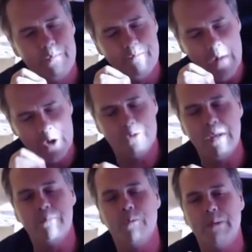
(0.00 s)
most
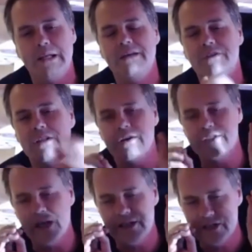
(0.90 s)
people believe that there
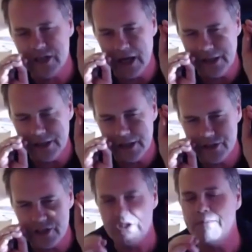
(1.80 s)
is a
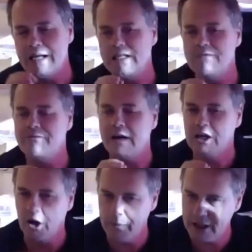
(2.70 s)
systematic effect
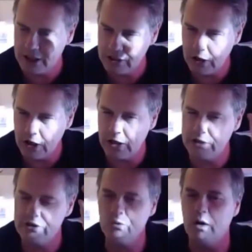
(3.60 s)
going in
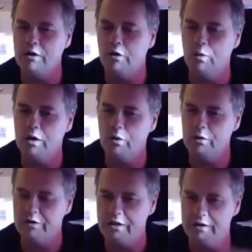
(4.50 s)
into one or, one or
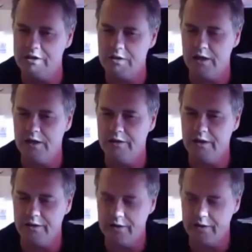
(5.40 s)
the other uh,
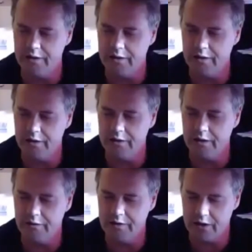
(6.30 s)
the, the, uh, the,
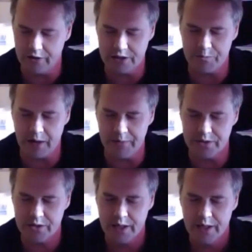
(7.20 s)
of the other
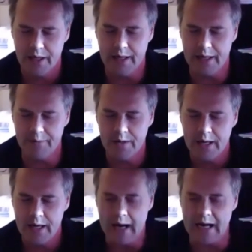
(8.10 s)
experiments. Um,
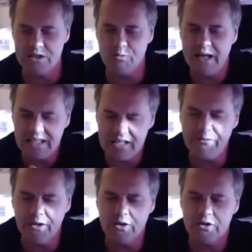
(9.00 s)
and it's really
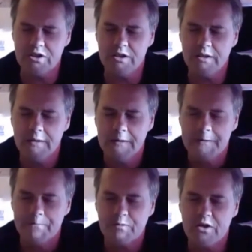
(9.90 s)
difficult to
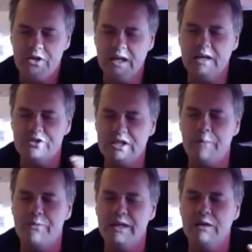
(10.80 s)
think of
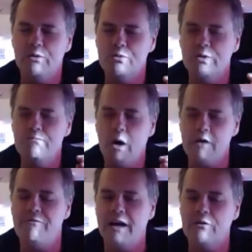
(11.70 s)
something which would
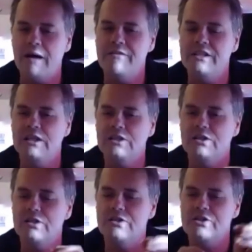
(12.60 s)
modify gravity
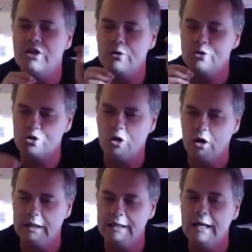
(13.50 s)
so
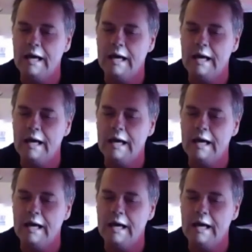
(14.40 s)
strongly